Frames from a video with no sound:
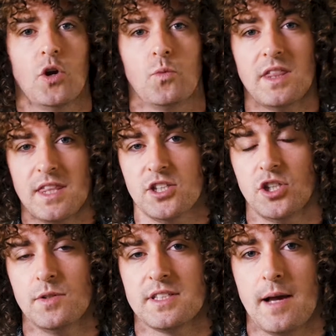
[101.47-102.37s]
With this
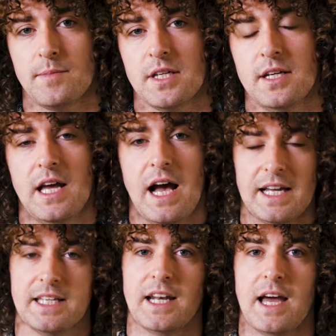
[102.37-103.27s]
shoe adapter, I
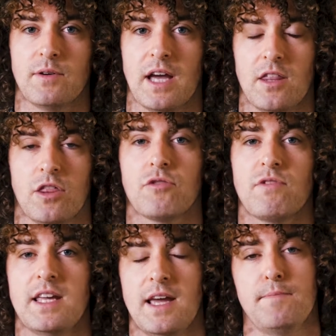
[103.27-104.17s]
can now get
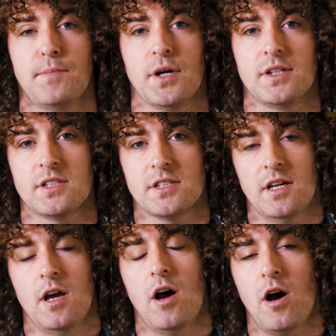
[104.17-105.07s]
3 inputs
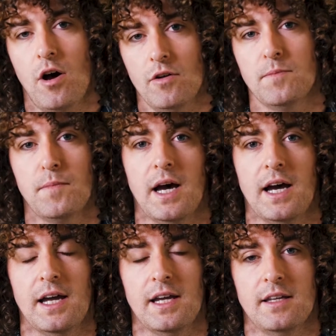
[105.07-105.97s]
on
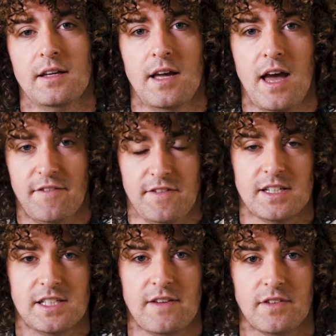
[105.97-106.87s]
my
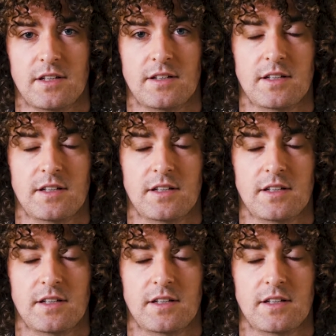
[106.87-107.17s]
FS7.